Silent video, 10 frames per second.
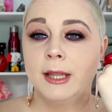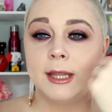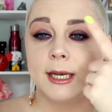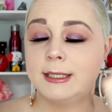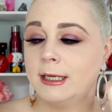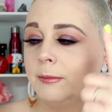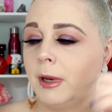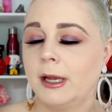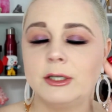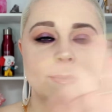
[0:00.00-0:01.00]
that I did
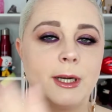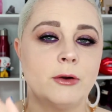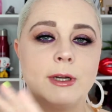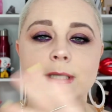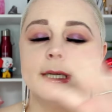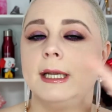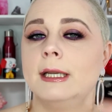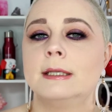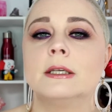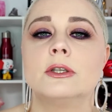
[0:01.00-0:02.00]
apply into my crease. It
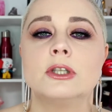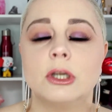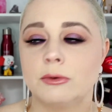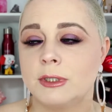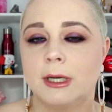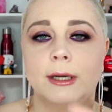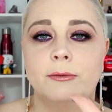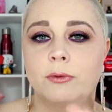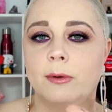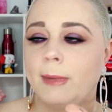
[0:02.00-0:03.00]
is so
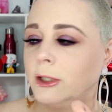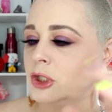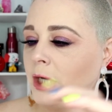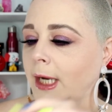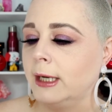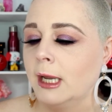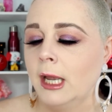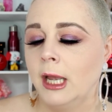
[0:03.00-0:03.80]
stunning for a matte shade.